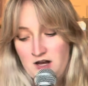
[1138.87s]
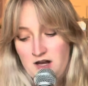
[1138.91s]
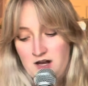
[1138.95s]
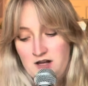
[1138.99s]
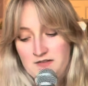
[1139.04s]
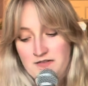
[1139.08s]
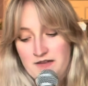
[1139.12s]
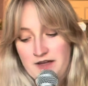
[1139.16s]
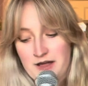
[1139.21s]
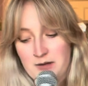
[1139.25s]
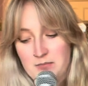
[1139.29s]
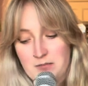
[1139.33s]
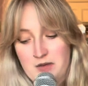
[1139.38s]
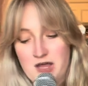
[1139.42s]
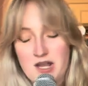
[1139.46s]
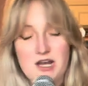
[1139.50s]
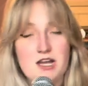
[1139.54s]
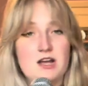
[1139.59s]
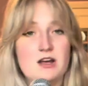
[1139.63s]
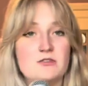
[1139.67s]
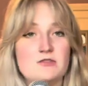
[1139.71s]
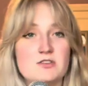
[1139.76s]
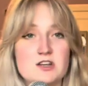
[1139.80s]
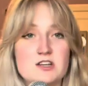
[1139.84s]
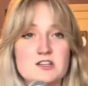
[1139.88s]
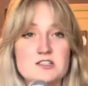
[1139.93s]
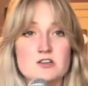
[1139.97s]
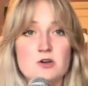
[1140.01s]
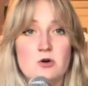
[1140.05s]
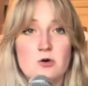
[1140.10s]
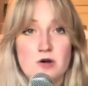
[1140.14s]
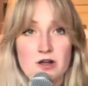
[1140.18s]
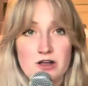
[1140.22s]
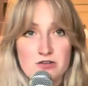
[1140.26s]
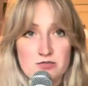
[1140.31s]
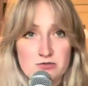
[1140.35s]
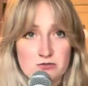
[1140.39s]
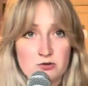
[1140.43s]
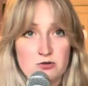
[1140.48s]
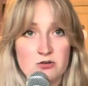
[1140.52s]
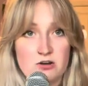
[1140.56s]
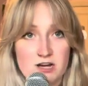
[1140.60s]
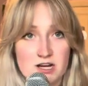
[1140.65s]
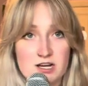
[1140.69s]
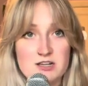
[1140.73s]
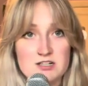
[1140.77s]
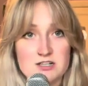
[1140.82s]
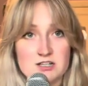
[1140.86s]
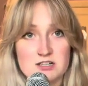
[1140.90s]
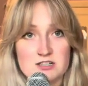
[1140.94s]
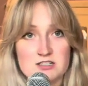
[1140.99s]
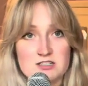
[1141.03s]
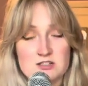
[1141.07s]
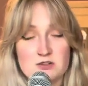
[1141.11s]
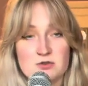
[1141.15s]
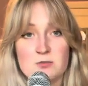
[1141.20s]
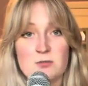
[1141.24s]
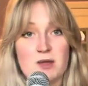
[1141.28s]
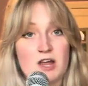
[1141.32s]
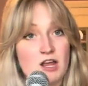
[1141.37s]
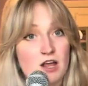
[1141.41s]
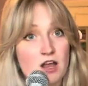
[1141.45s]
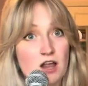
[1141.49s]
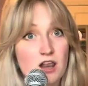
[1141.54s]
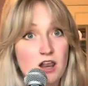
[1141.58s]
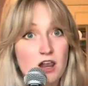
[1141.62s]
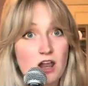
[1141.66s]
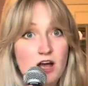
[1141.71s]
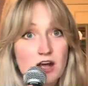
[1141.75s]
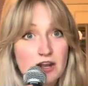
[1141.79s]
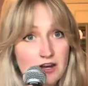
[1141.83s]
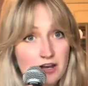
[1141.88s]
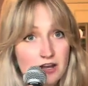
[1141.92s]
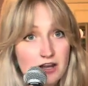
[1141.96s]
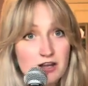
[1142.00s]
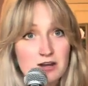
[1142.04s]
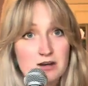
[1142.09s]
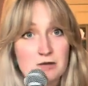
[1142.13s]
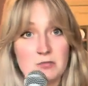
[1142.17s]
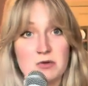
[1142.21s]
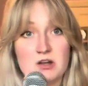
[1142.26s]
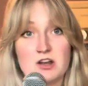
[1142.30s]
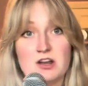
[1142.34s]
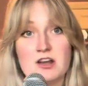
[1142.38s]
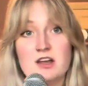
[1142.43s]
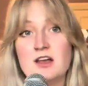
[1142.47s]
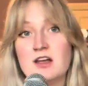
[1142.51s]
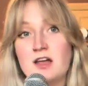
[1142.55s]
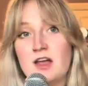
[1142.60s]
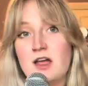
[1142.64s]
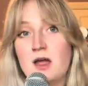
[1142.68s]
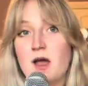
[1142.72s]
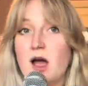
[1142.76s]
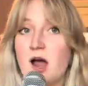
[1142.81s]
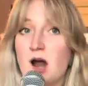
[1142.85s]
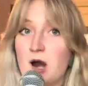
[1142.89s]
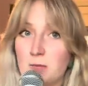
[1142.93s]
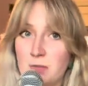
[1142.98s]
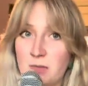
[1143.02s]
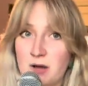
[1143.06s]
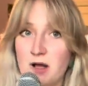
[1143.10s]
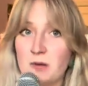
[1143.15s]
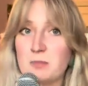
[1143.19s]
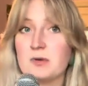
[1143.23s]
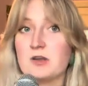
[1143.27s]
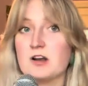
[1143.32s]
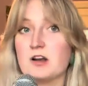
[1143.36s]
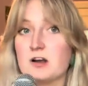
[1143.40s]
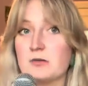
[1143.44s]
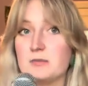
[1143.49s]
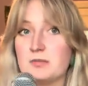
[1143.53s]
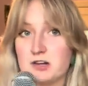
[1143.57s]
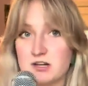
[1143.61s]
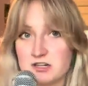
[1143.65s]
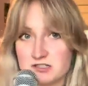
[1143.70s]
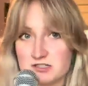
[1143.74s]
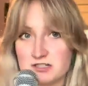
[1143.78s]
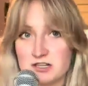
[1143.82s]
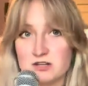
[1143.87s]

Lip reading: that many of these OF creators who make a lot of money are popular because they